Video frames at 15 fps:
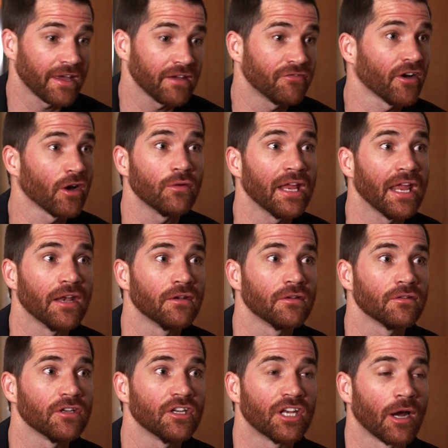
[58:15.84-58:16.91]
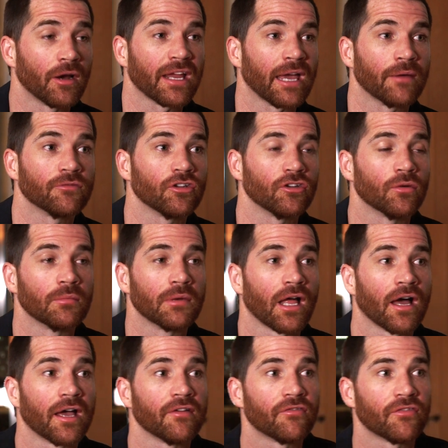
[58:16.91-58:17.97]
it. They phone in. You don't get to do them
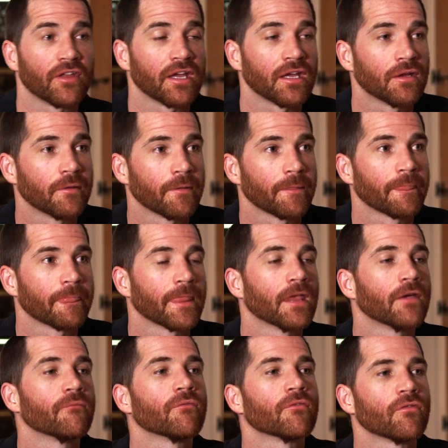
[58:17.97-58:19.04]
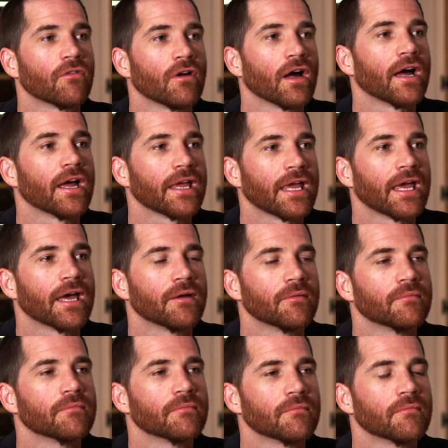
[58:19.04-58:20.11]
live. No, they always phone out. Yeah, right, yeah.
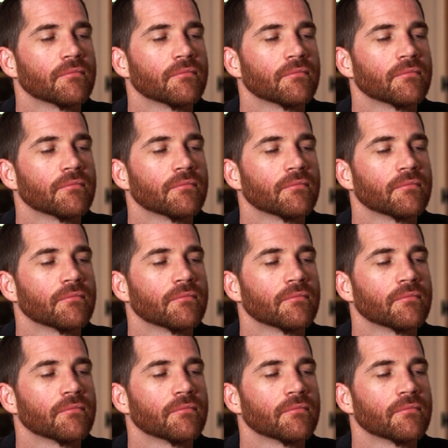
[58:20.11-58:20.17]
But I